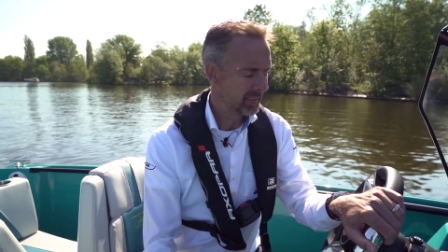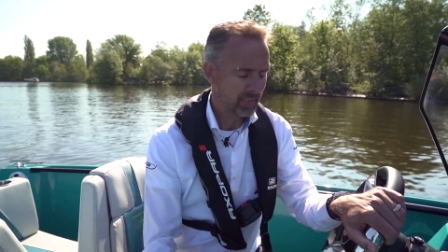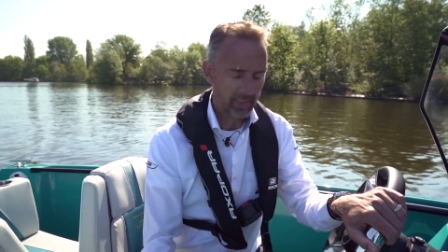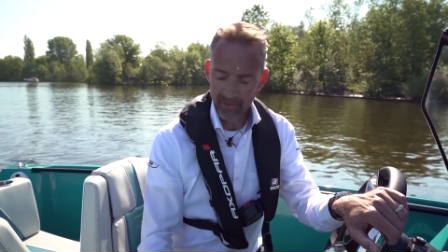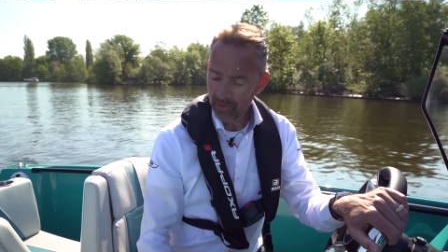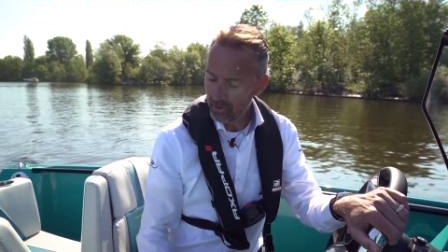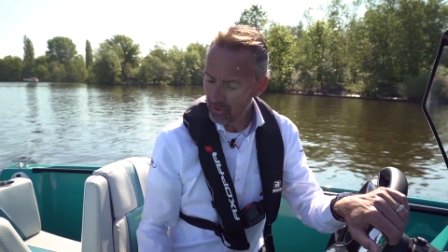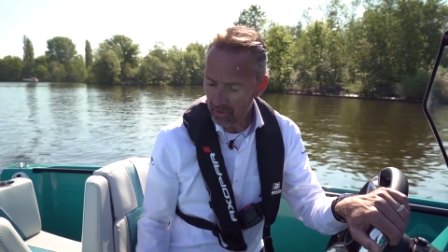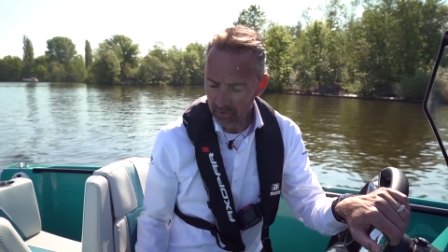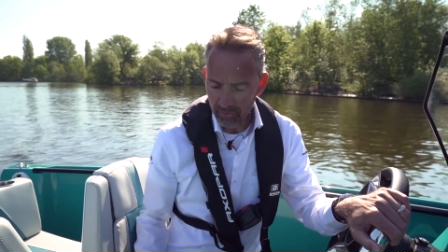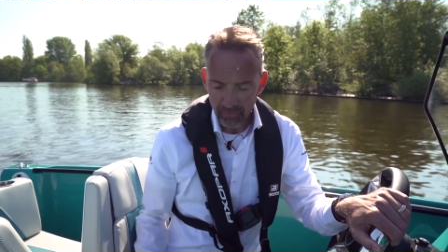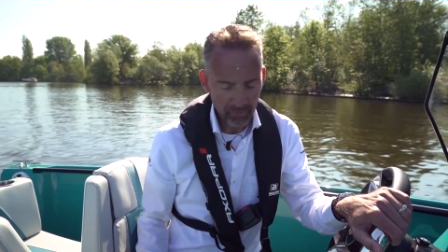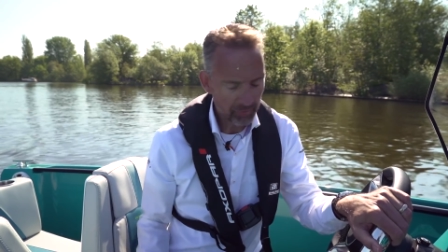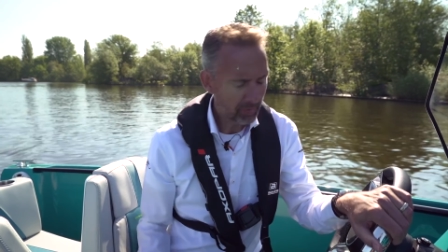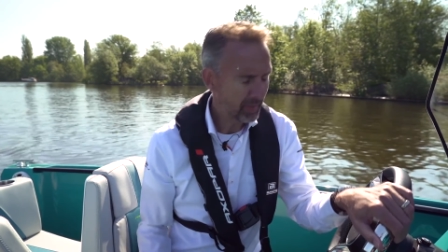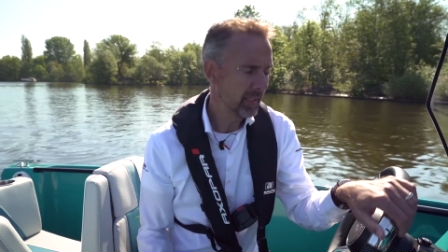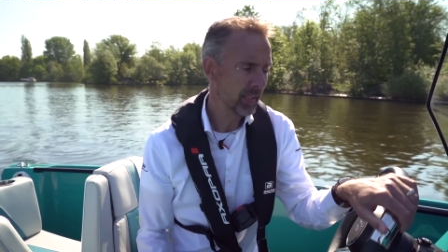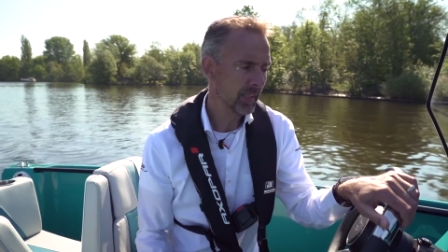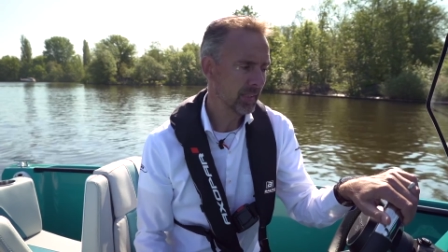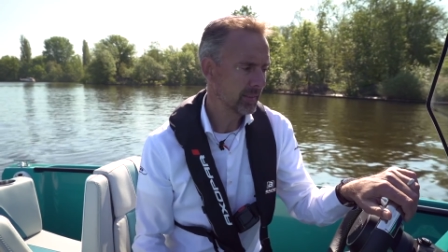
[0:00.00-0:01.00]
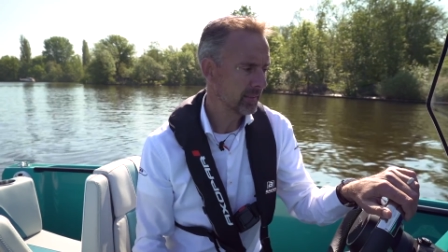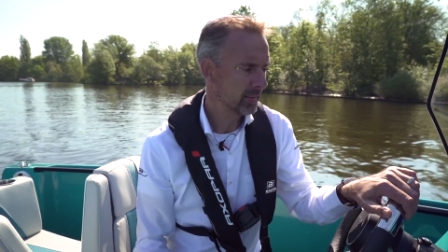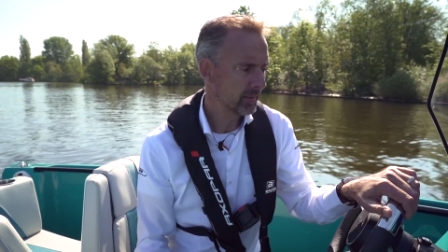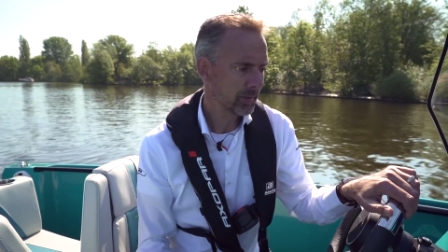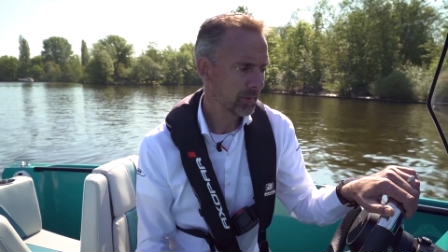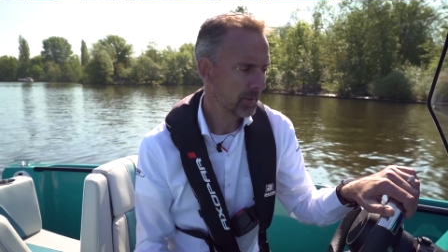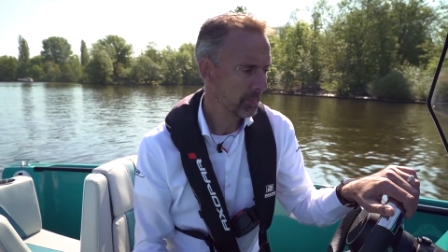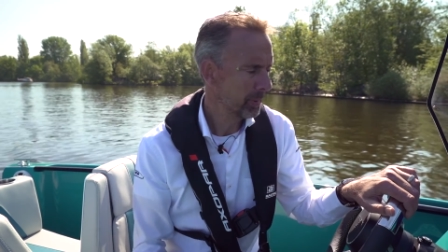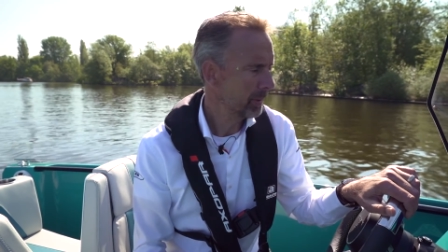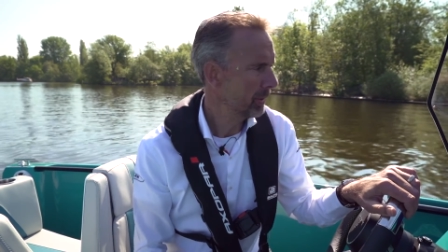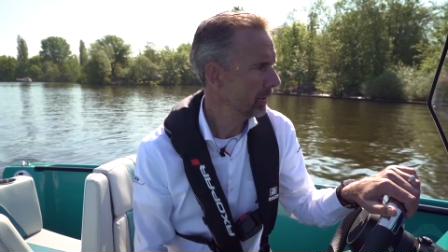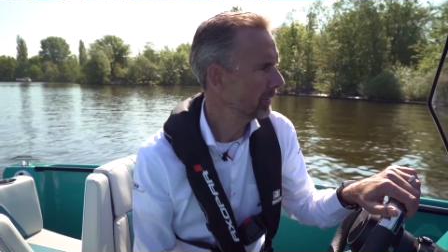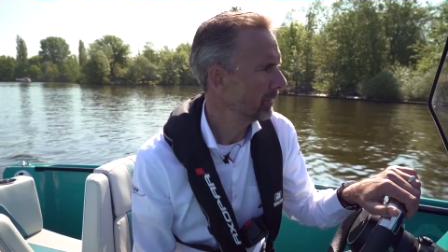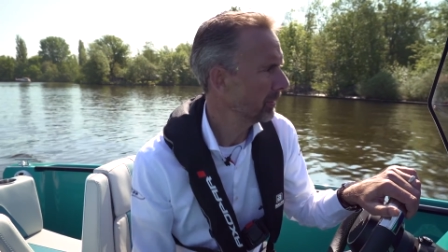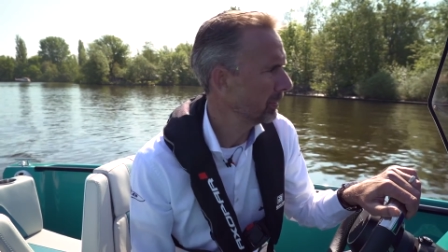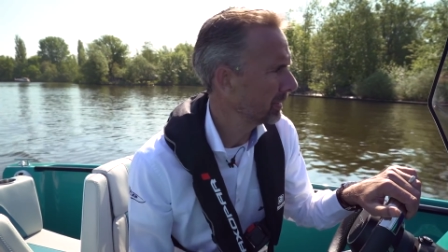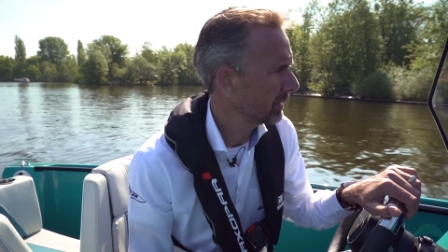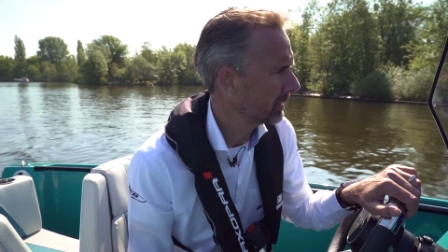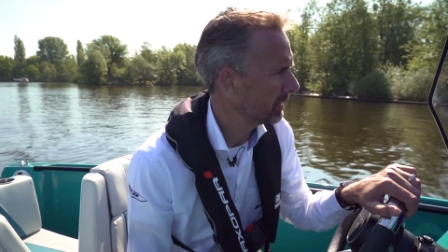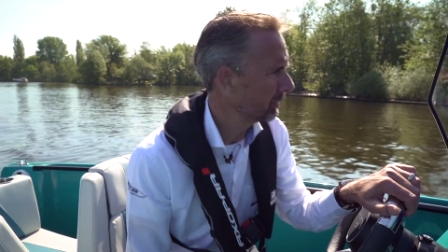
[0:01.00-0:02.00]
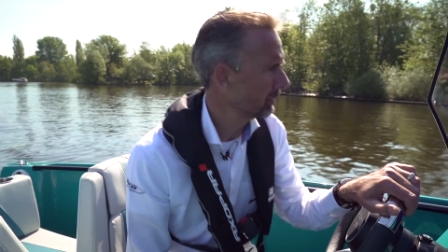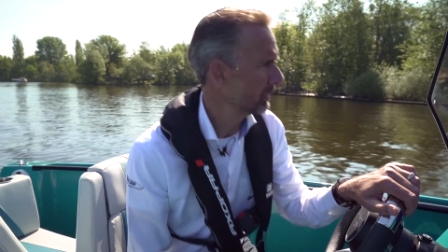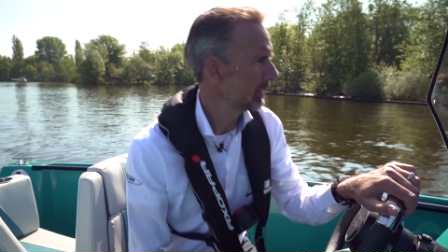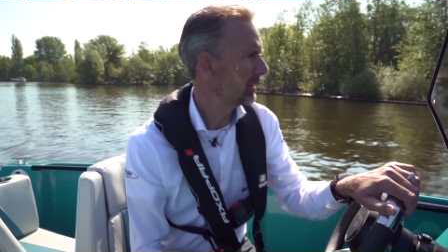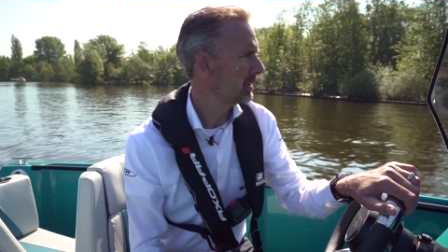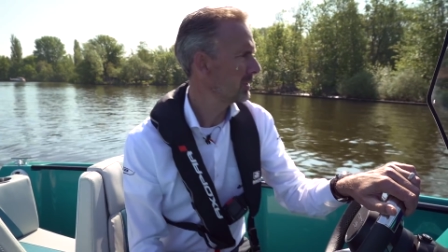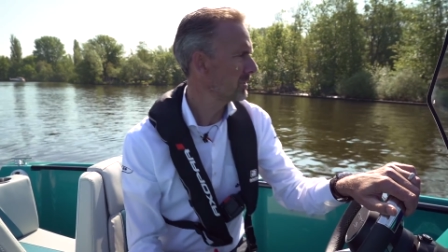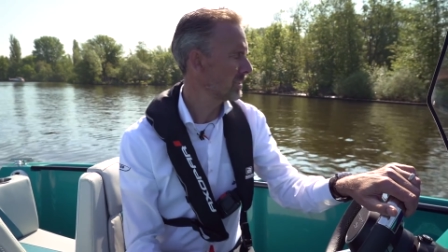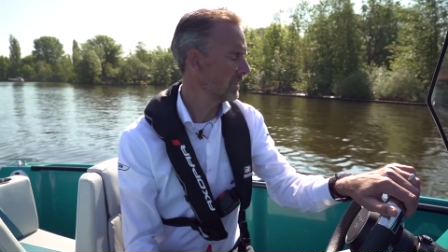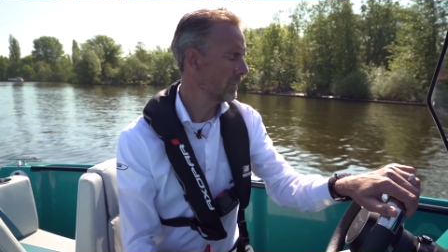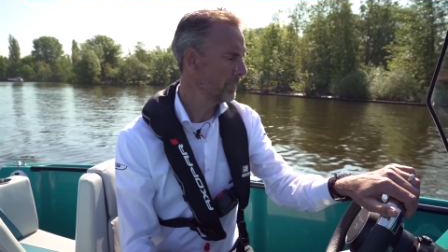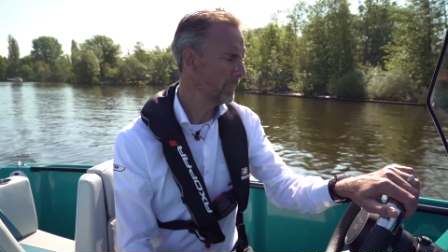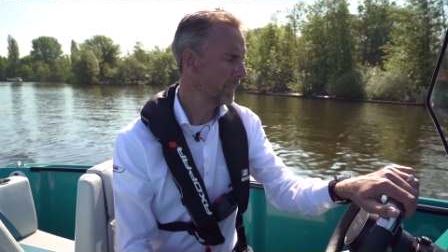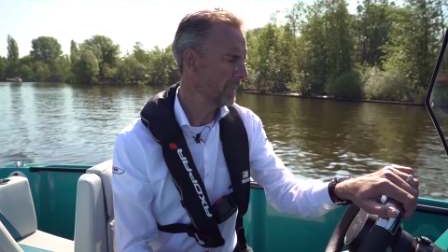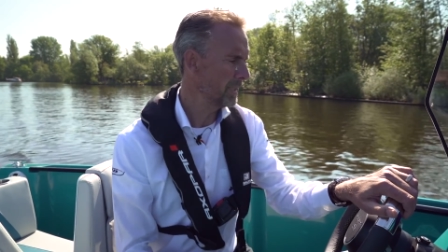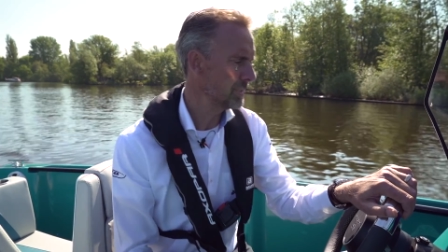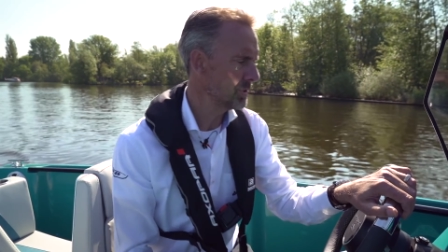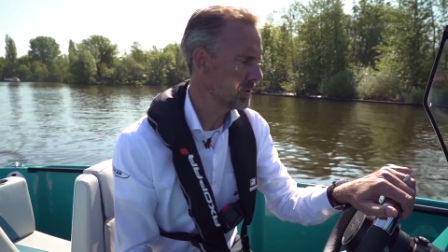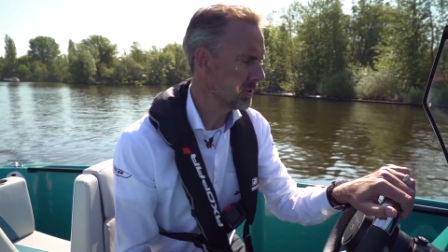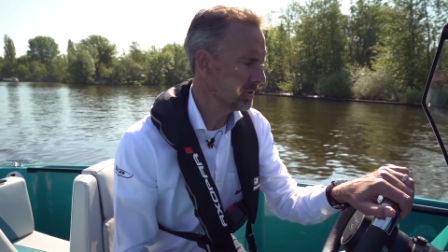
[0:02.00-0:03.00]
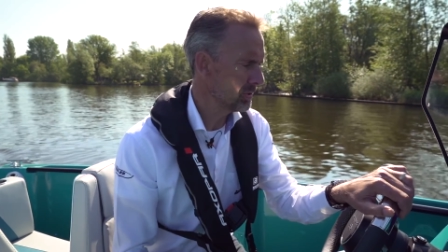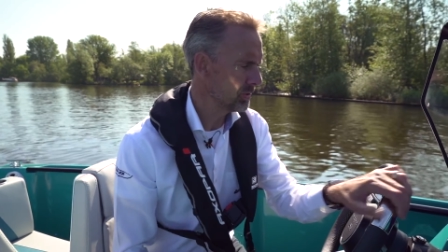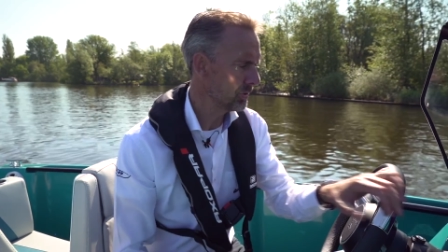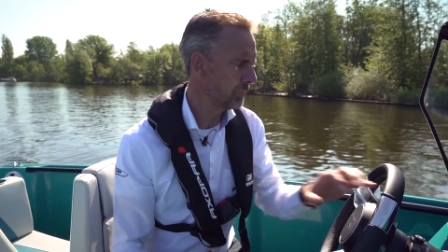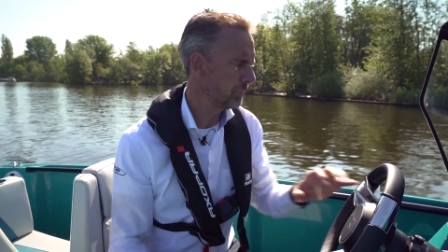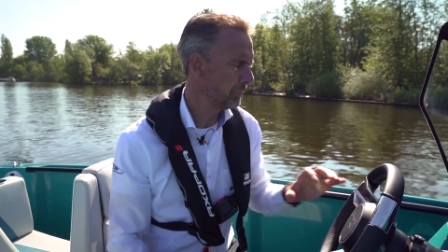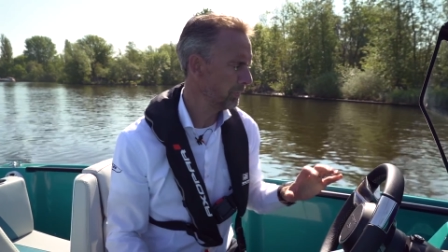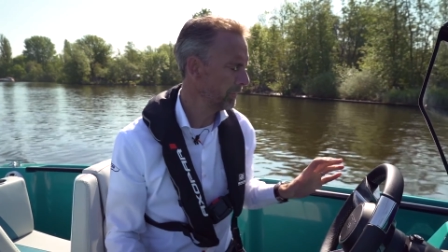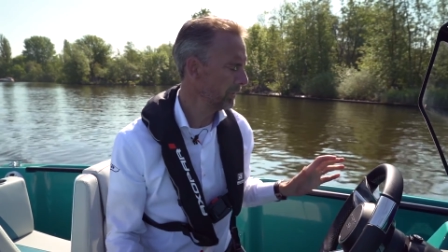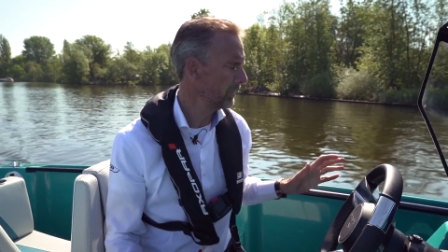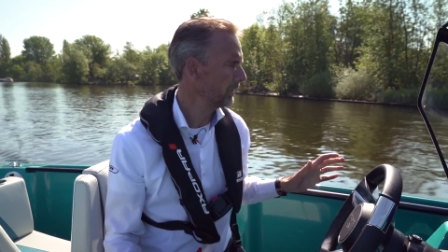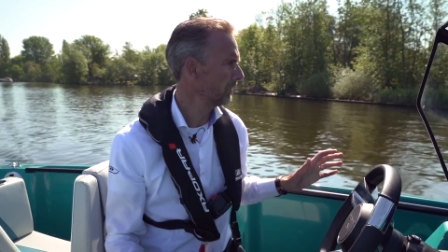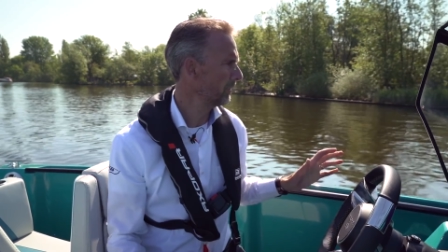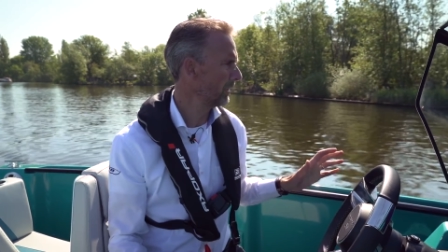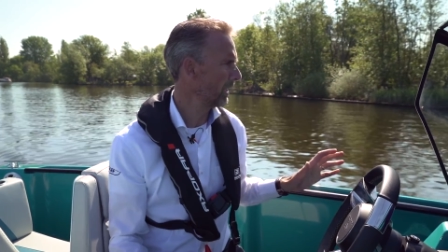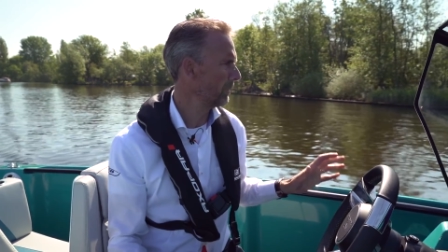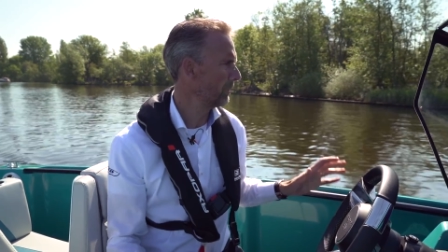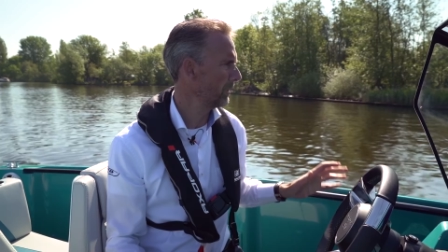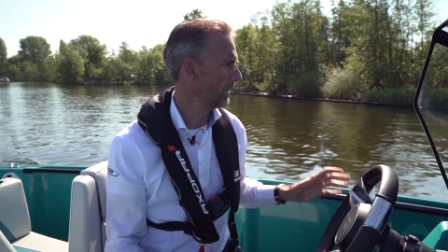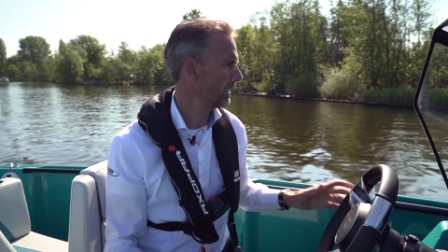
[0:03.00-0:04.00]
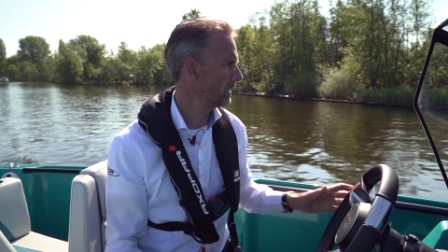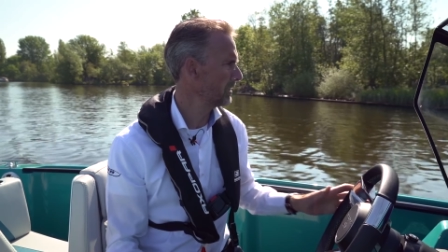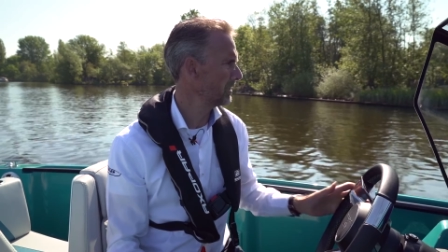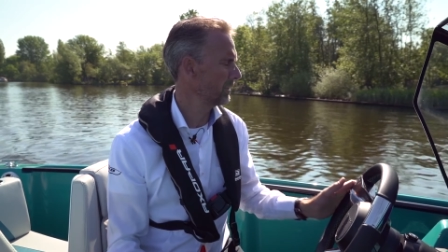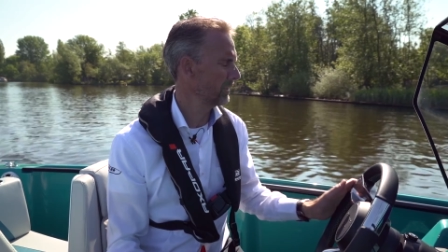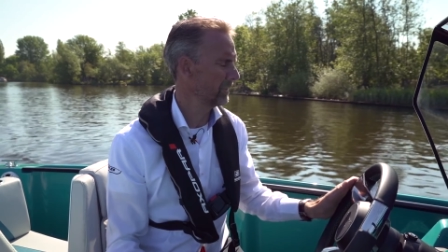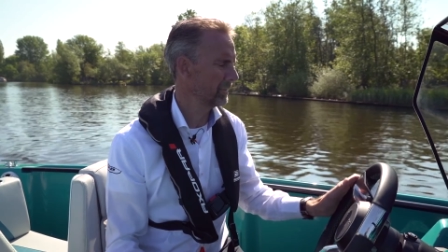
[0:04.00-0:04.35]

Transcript: And you don't feel it on the boat. I mean, with some engines you feel the vibration,